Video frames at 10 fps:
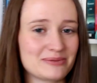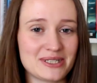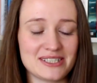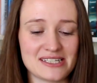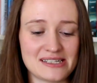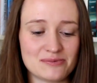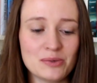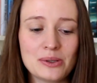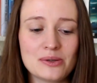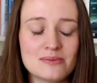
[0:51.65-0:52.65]
because it's
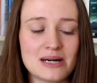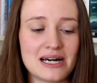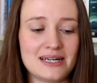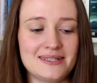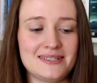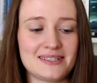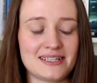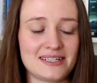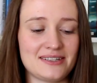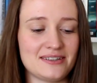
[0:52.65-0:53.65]
warm and
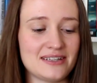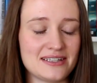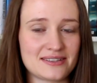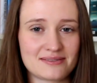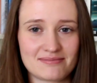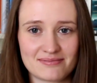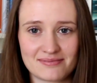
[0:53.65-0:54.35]
like it's